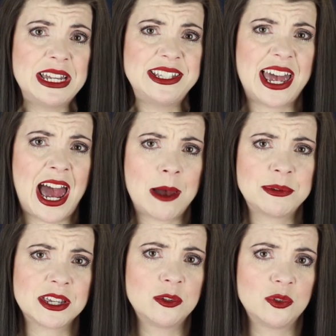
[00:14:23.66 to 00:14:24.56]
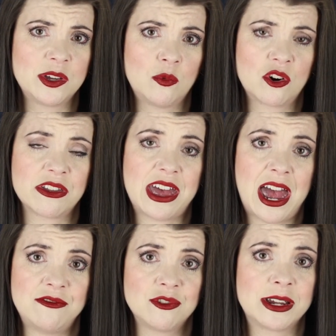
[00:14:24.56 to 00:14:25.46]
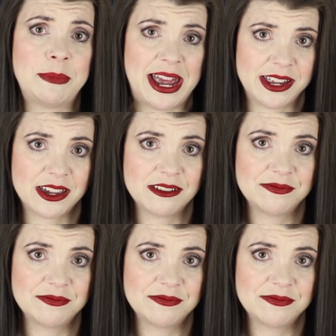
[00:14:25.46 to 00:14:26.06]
it's absolutely worth every penny.